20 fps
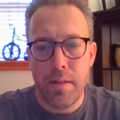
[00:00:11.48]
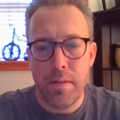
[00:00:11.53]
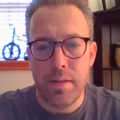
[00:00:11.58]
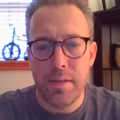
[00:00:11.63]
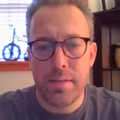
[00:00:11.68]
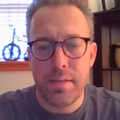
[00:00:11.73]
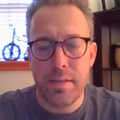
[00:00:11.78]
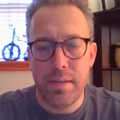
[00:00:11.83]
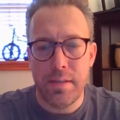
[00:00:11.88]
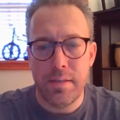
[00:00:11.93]

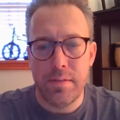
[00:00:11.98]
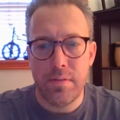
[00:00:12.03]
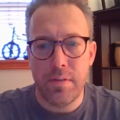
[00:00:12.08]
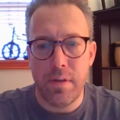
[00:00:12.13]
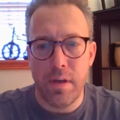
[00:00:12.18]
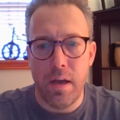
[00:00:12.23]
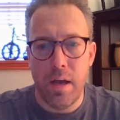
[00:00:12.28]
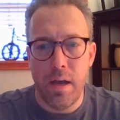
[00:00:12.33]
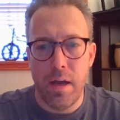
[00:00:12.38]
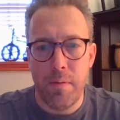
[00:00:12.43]
This was
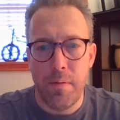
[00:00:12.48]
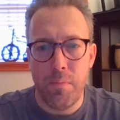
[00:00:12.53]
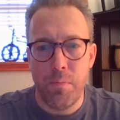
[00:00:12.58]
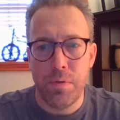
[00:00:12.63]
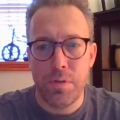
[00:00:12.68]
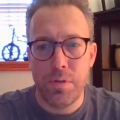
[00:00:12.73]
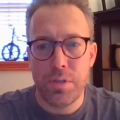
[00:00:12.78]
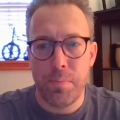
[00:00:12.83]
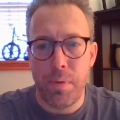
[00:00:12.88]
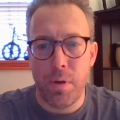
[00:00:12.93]

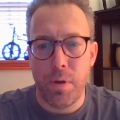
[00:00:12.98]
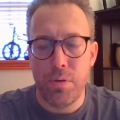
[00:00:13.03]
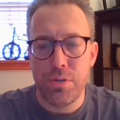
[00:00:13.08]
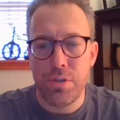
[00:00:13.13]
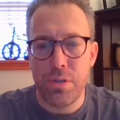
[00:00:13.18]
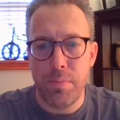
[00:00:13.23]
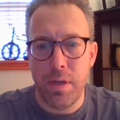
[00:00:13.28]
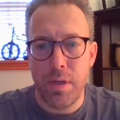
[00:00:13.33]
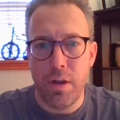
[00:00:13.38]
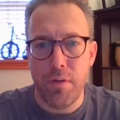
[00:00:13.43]
supposed
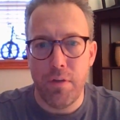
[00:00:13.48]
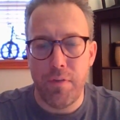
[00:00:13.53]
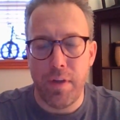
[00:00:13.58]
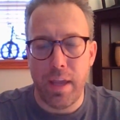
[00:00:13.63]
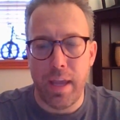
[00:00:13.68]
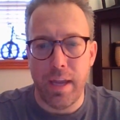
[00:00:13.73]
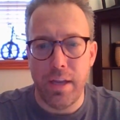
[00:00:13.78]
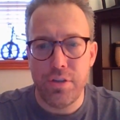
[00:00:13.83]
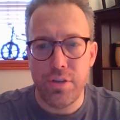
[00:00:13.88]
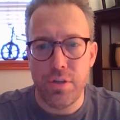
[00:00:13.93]
to be our
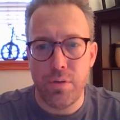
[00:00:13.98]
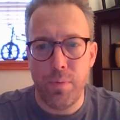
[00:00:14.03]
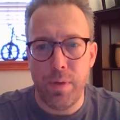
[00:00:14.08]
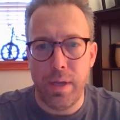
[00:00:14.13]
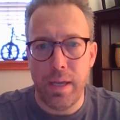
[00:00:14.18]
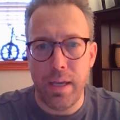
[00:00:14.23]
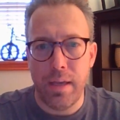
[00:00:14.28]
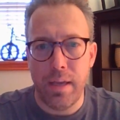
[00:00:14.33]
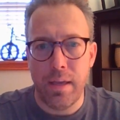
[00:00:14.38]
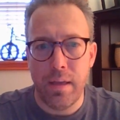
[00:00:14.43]
vacation
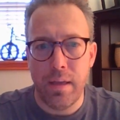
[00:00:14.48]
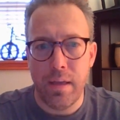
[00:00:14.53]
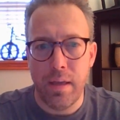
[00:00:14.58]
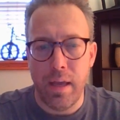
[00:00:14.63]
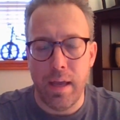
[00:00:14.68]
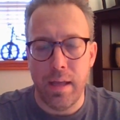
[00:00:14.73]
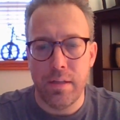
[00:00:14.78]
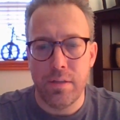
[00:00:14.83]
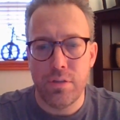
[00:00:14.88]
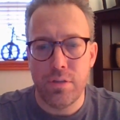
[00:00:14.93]
week,
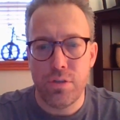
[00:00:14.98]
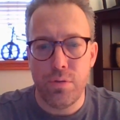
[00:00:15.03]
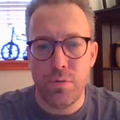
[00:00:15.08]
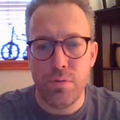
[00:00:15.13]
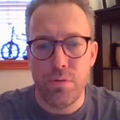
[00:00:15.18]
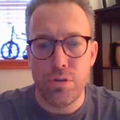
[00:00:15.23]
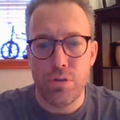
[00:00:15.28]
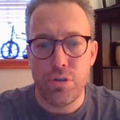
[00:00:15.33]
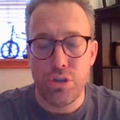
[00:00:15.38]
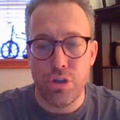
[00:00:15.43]
and
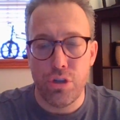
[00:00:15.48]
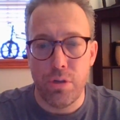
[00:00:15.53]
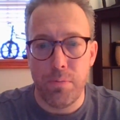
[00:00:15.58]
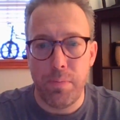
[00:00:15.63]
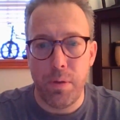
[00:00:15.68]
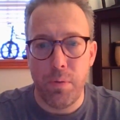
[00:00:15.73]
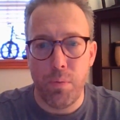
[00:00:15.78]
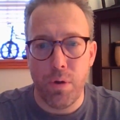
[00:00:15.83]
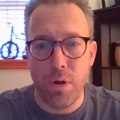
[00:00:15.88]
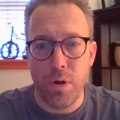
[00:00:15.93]
students should
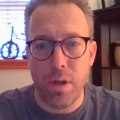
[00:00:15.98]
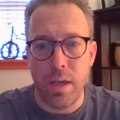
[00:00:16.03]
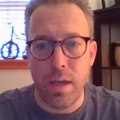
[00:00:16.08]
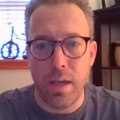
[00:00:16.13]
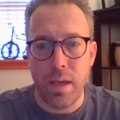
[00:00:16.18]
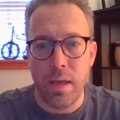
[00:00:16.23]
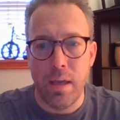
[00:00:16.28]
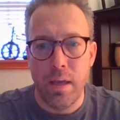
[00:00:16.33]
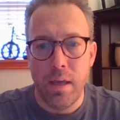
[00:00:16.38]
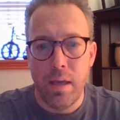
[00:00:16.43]
be
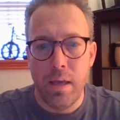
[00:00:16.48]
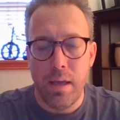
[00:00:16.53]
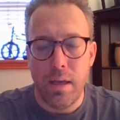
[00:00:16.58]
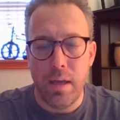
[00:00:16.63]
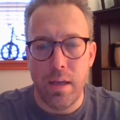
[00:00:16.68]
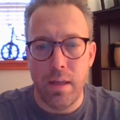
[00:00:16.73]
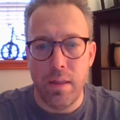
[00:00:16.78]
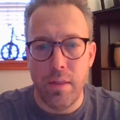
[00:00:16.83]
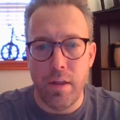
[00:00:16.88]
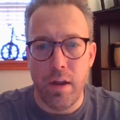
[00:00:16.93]
working
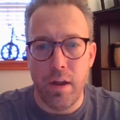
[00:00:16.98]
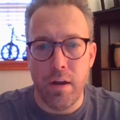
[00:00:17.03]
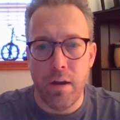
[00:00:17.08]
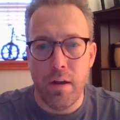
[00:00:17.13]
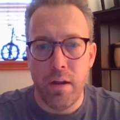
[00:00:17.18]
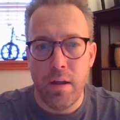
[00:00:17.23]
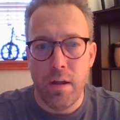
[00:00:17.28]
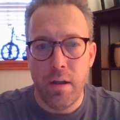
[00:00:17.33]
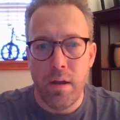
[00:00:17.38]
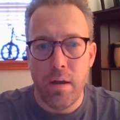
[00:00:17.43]
in their
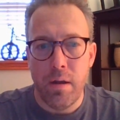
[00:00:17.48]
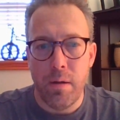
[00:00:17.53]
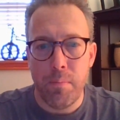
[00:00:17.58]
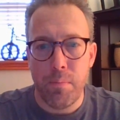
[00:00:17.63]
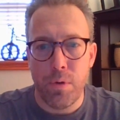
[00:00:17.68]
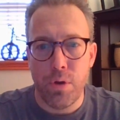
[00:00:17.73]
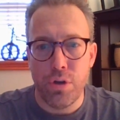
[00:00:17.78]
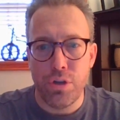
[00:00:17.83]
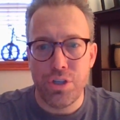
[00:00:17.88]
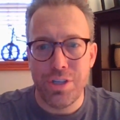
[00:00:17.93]

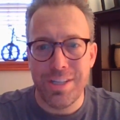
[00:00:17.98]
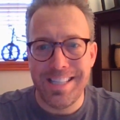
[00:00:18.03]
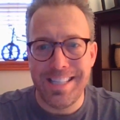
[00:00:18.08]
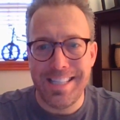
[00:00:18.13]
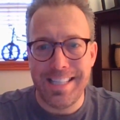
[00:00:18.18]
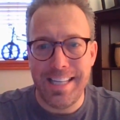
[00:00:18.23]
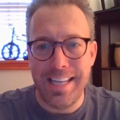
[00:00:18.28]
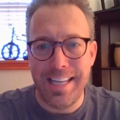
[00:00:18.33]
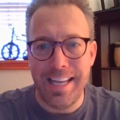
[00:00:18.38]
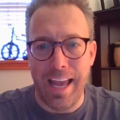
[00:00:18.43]

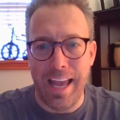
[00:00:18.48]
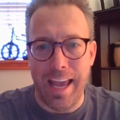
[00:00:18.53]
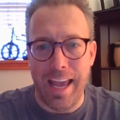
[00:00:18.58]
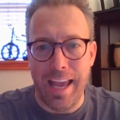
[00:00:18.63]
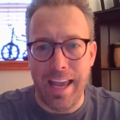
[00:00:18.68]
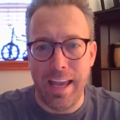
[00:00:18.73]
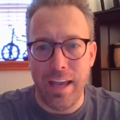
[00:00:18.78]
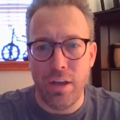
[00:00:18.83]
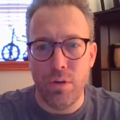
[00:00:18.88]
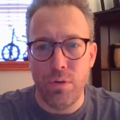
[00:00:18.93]
Emergency
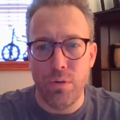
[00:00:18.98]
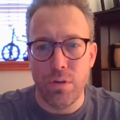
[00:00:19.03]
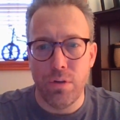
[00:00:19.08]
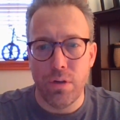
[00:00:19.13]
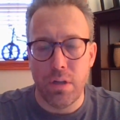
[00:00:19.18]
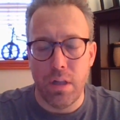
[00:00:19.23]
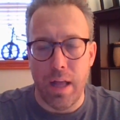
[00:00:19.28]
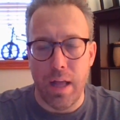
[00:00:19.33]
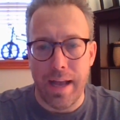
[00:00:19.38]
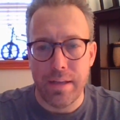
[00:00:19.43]
A Google
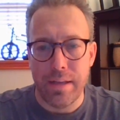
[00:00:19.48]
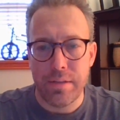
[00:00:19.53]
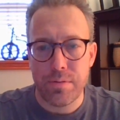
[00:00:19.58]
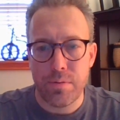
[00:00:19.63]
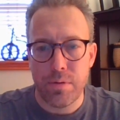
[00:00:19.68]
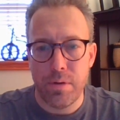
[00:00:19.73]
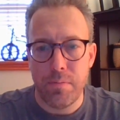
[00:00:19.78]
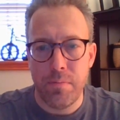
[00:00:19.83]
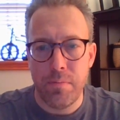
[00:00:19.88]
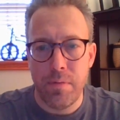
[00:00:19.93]

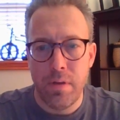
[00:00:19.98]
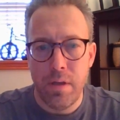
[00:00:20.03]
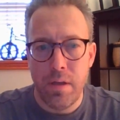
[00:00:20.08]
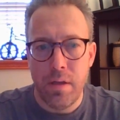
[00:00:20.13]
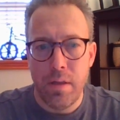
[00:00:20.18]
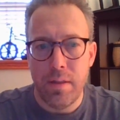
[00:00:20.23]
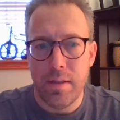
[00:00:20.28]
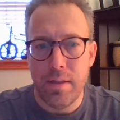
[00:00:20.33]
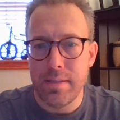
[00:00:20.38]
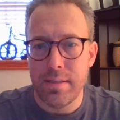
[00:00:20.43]
Classroom.
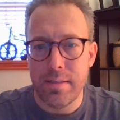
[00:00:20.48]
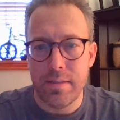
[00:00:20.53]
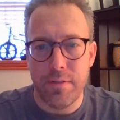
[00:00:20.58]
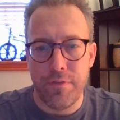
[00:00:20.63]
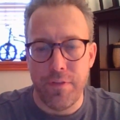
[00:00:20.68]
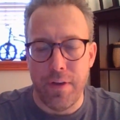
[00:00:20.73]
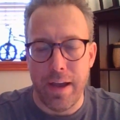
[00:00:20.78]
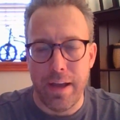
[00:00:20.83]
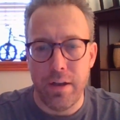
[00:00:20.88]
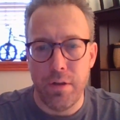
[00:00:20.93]
This is the
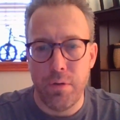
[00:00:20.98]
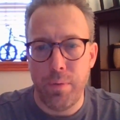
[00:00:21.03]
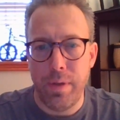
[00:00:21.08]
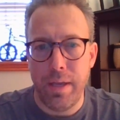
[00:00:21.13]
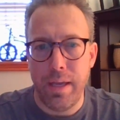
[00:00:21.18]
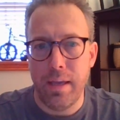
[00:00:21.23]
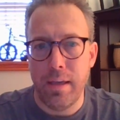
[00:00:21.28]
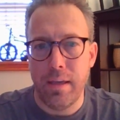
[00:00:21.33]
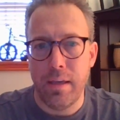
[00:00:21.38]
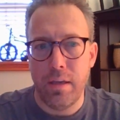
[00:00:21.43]
final
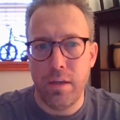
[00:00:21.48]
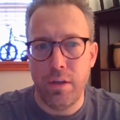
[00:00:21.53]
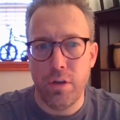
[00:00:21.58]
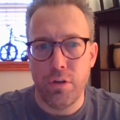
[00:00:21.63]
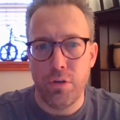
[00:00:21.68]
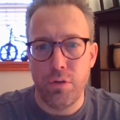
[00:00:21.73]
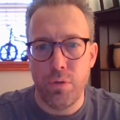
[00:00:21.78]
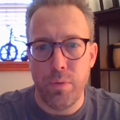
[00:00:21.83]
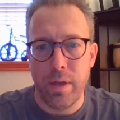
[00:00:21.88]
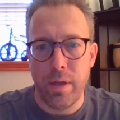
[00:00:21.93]
week.
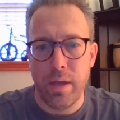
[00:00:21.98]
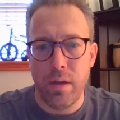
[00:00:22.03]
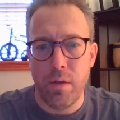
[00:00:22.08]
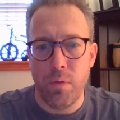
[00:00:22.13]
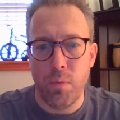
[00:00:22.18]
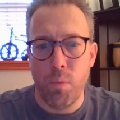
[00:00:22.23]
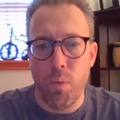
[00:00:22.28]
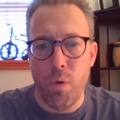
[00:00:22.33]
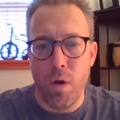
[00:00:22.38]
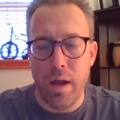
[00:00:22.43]
You're doing
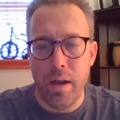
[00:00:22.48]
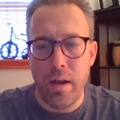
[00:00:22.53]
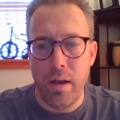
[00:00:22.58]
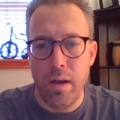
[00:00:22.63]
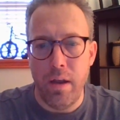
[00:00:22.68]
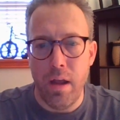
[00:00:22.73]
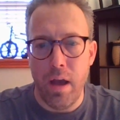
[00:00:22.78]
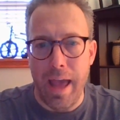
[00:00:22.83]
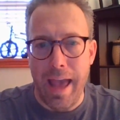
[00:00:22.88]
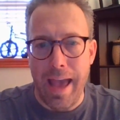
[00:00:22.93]

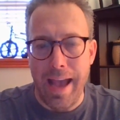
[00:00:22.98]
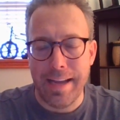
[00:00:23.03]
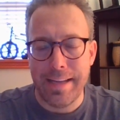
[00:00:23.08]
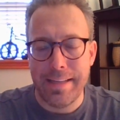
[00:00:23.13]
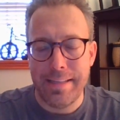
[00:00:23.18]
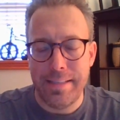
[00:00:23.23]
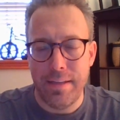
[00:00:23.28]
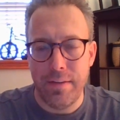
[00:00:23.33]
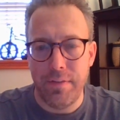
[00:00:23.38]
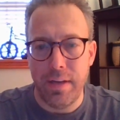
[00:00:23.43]
one
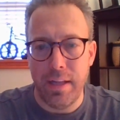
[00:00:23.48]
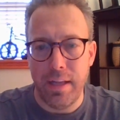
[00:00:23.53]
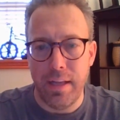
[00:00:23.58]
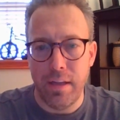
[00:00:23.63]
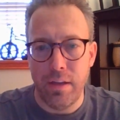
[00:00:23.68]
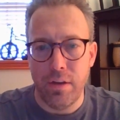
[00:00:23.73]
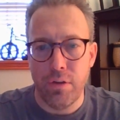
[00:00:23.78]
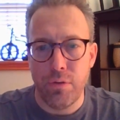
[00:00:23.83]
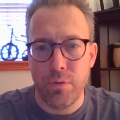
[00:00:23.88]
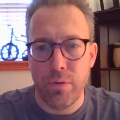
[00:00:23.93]
activity.
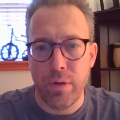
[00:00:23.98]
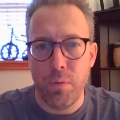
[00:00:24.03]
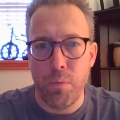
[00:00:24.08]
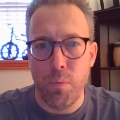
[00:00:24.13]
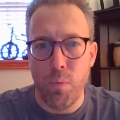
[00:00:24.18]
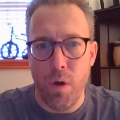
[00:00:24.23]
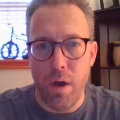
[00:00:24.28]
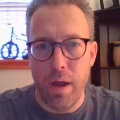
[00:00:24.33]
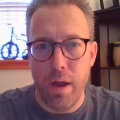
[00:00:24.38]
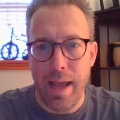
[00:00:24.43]
You're doing
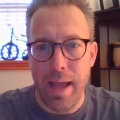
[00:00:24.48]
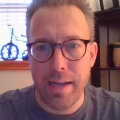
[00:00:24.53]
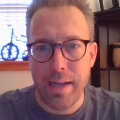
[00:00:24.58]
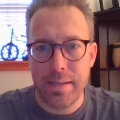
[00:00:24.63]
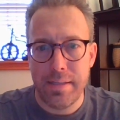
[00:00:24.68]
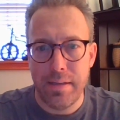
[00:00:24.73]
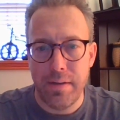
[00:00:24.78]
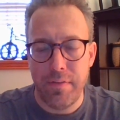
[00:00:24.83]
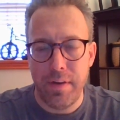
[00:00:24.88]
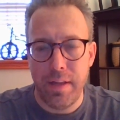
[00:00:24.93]
one
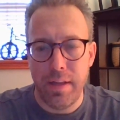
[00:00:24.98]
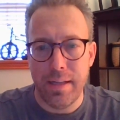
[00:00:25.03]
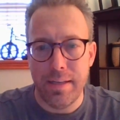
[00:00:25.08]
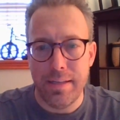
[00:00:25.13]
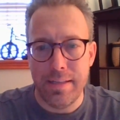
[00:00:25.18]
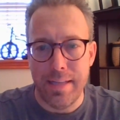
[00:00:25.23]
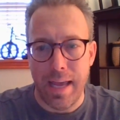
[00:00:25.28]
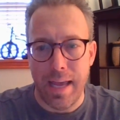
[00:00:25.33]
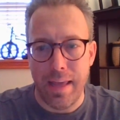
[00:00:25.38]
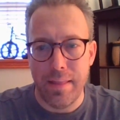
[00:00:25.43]
activity a
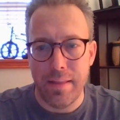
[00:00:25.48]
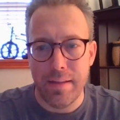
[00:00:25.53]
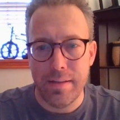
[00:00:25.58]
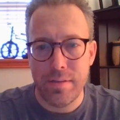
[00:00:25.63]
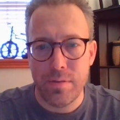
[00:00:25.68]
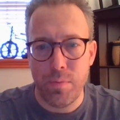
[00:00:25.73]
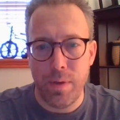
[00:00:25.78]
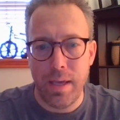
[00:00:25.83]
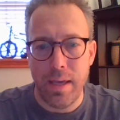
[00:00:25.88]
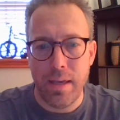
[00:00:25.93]
day
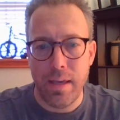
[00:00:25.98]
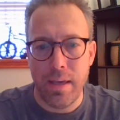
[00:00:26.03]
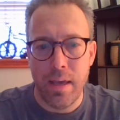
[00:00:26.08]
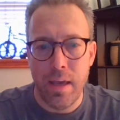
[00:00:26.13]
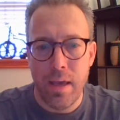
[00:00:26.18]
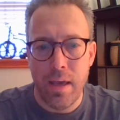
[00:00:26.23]
this week,